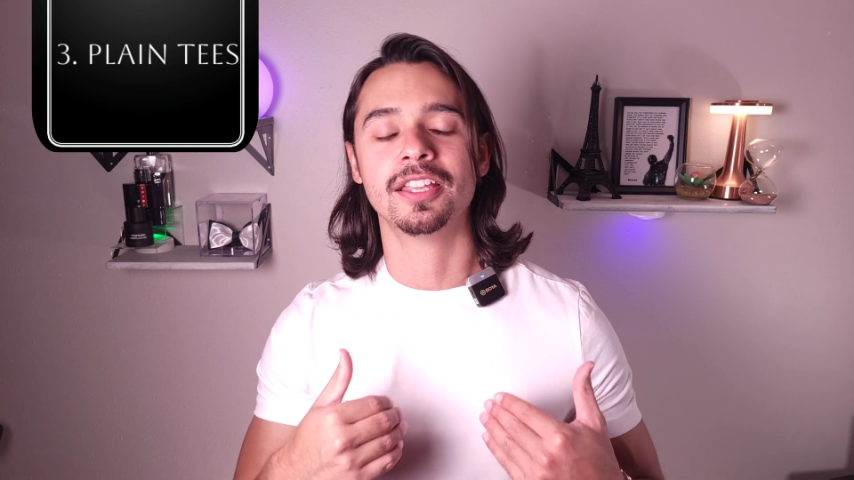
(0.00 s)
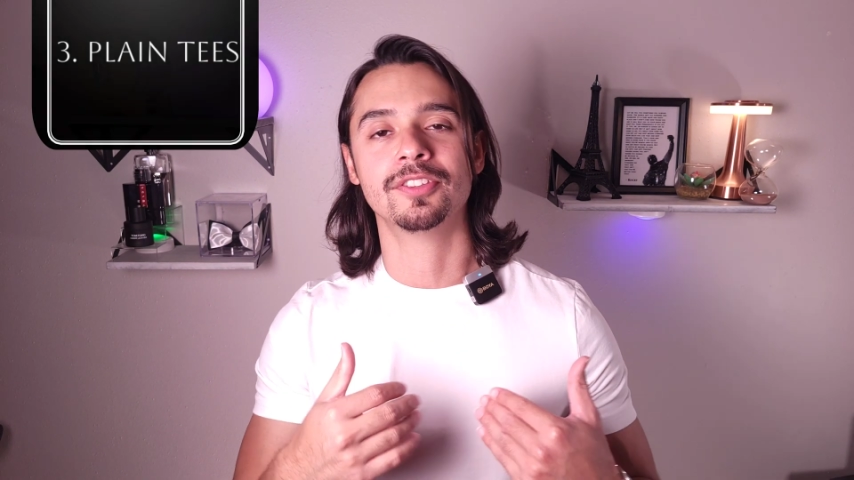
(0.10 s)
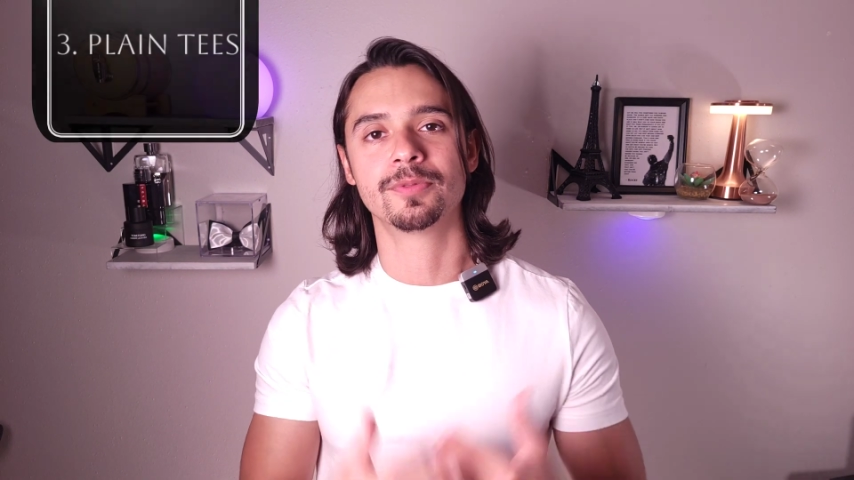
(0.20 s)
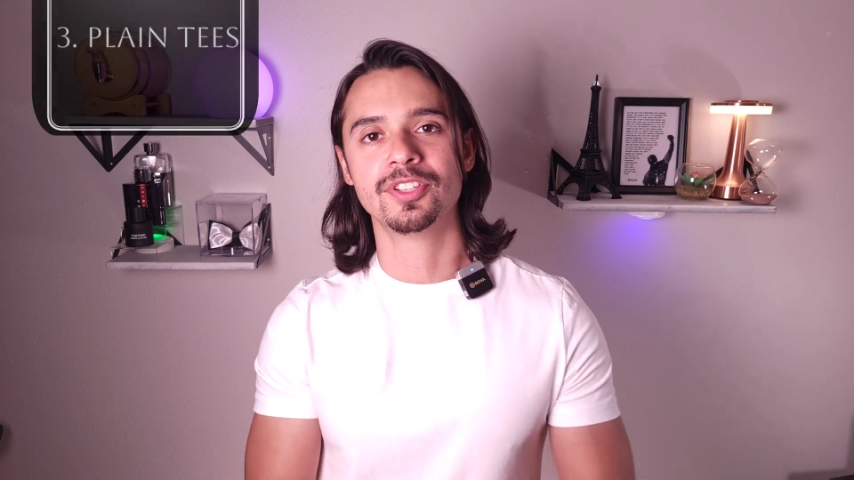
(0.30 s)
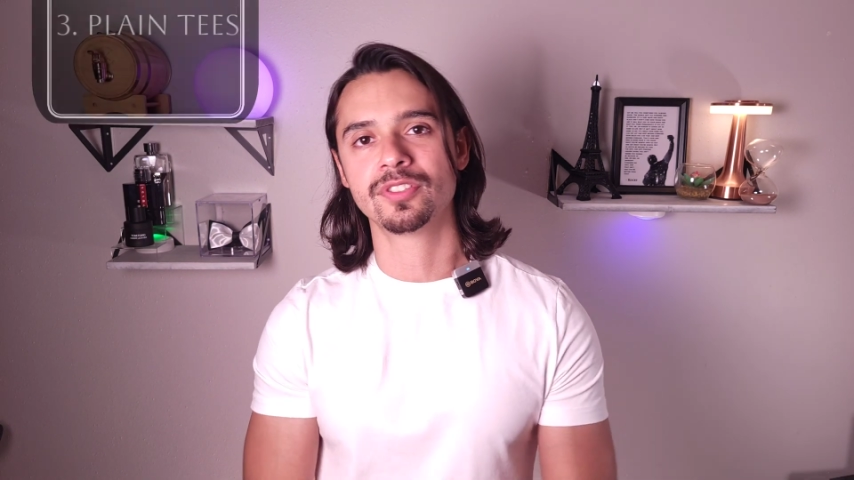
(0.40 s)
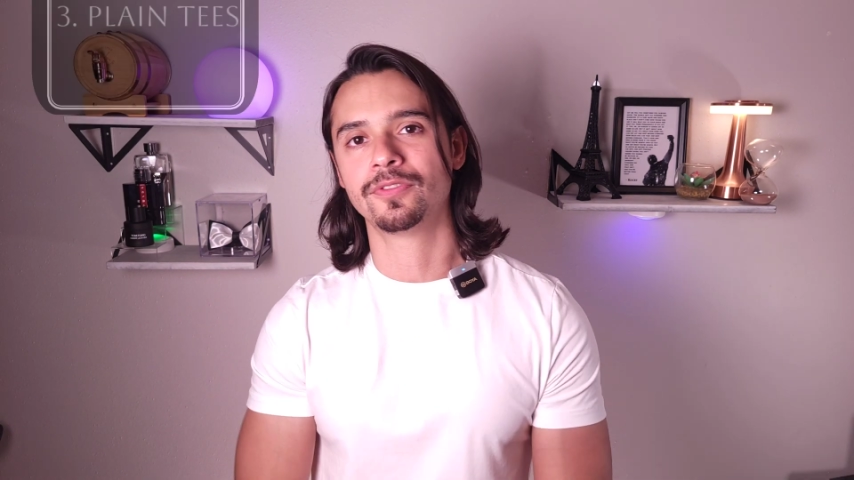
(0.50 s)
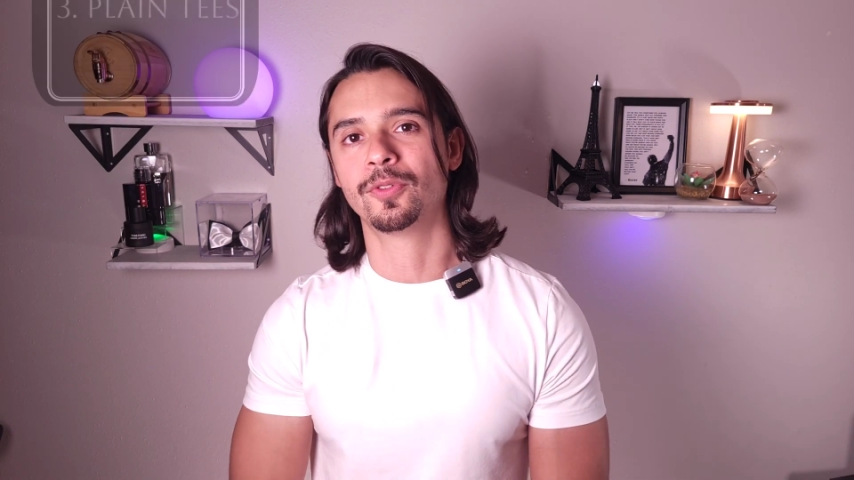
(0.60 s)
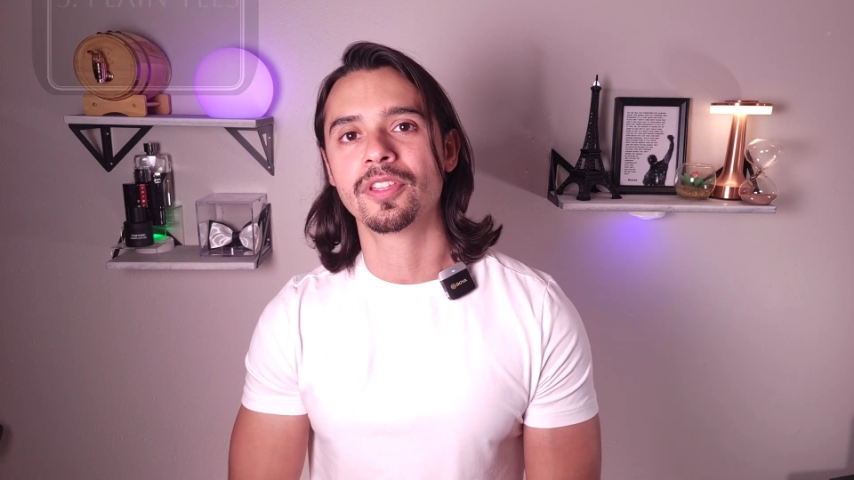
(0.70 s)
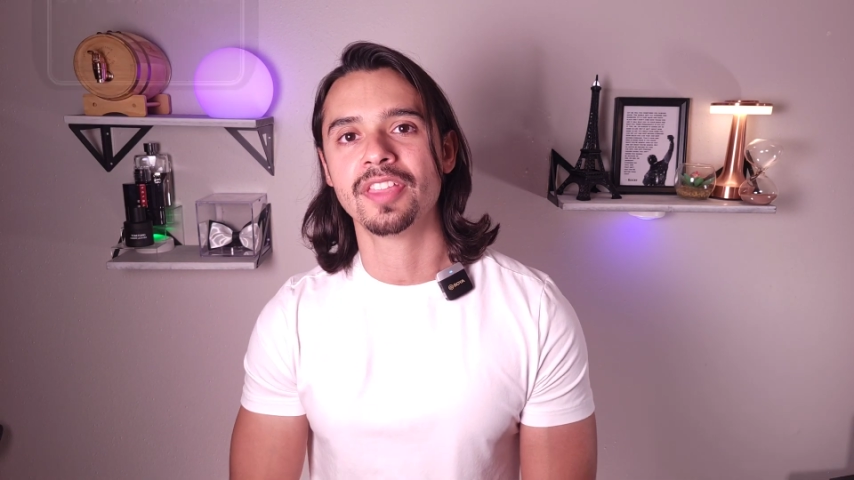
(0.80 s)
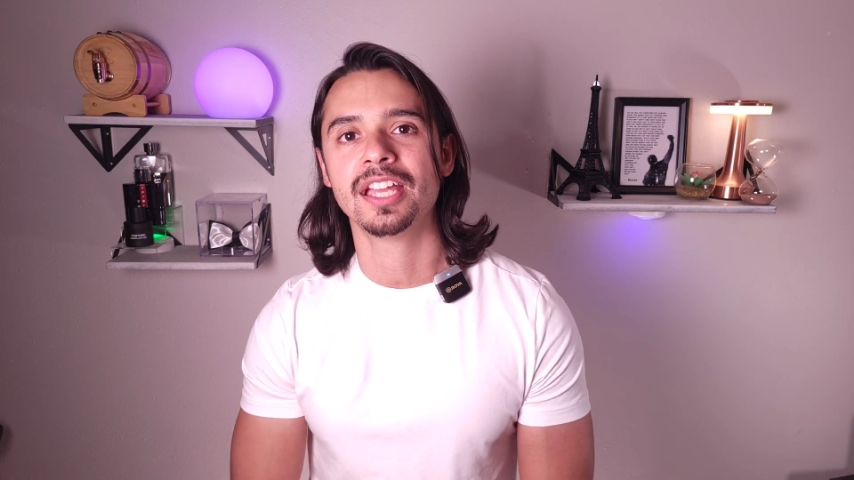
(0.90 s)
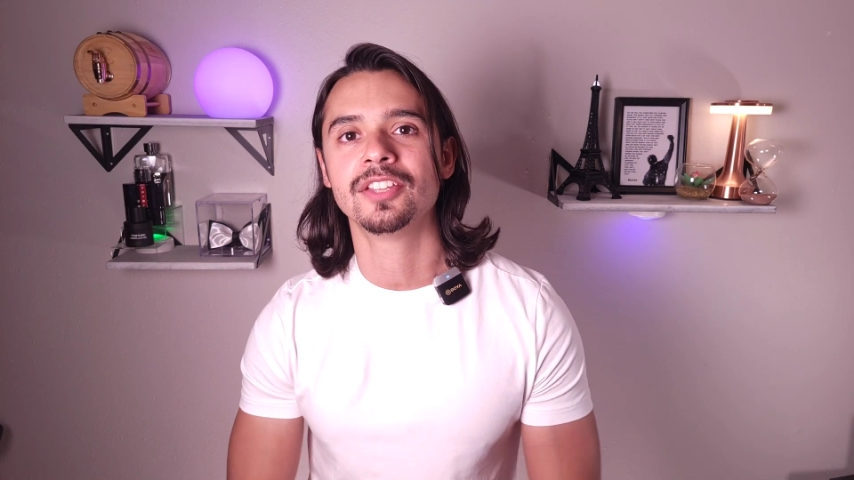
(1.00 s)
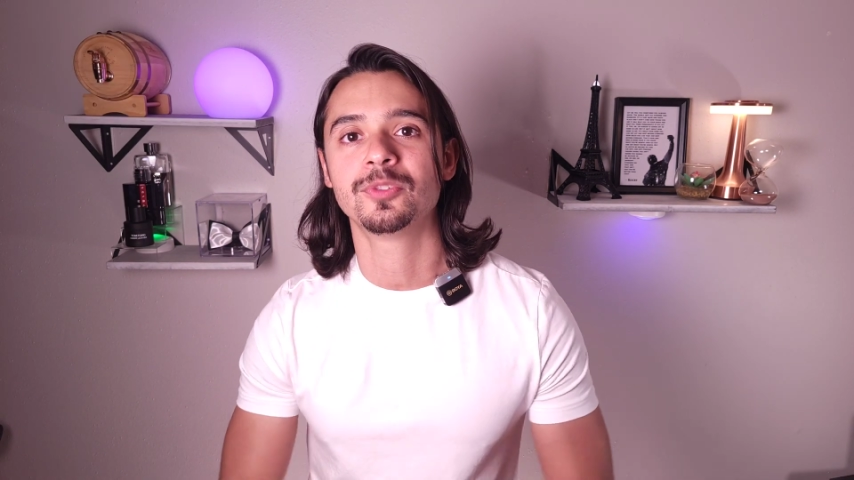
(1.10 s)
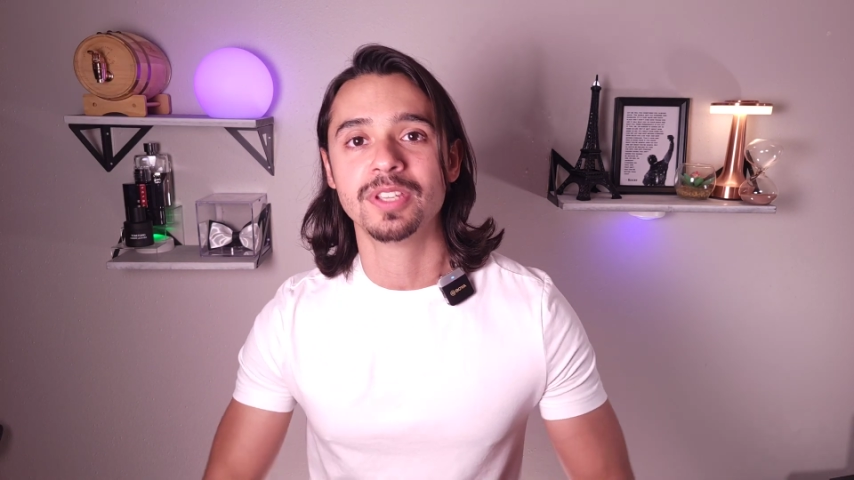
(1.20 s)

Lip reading: and the reason for that is